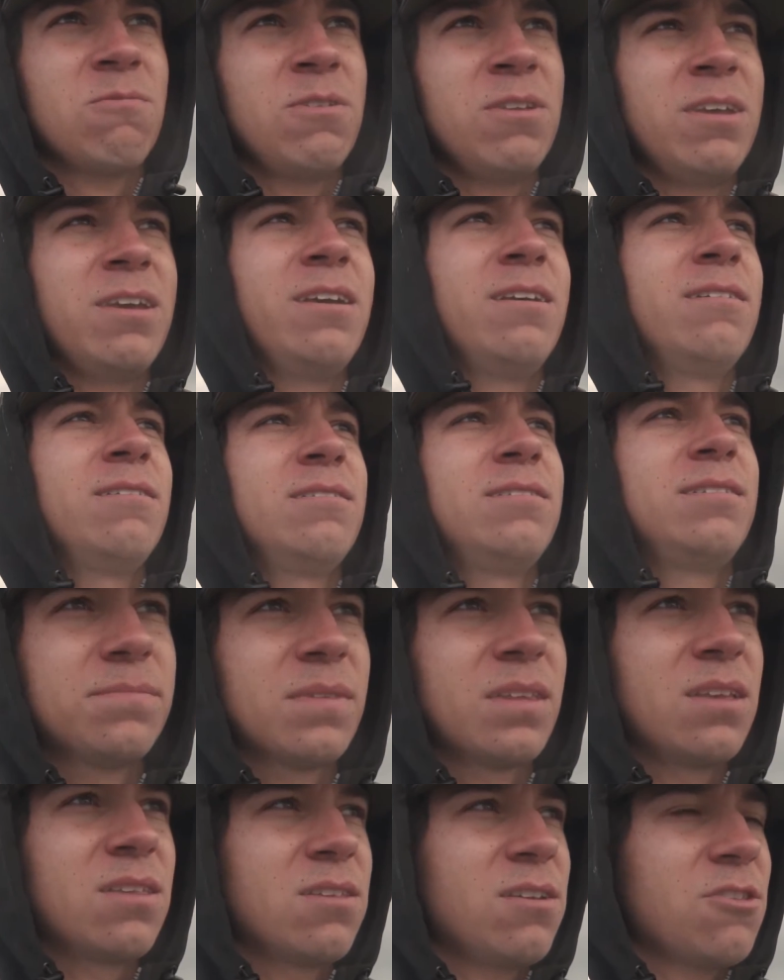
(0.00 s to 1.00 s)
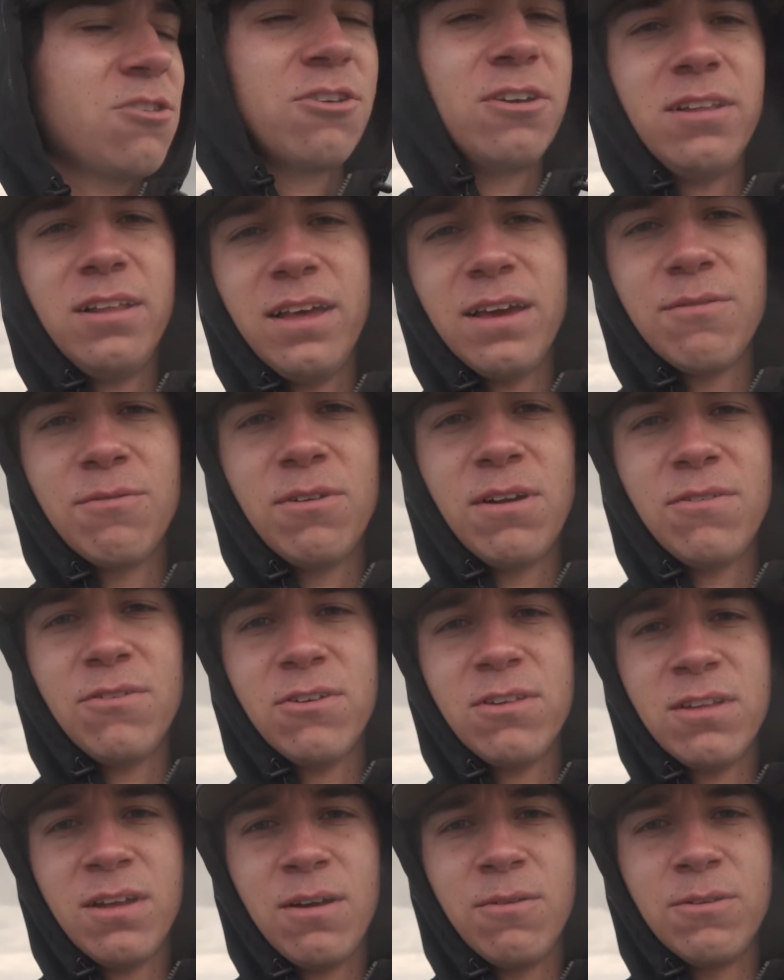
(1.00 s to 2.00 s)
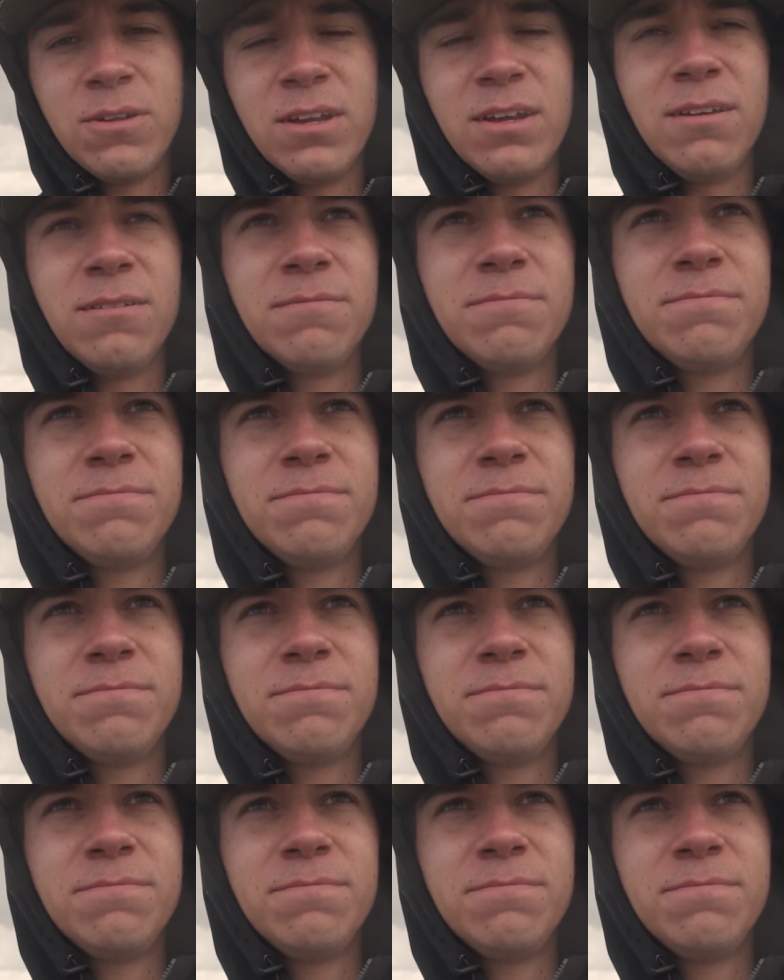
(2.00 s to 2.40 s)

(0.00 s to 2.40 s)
windy. It's such a good lake whenever it's not windy.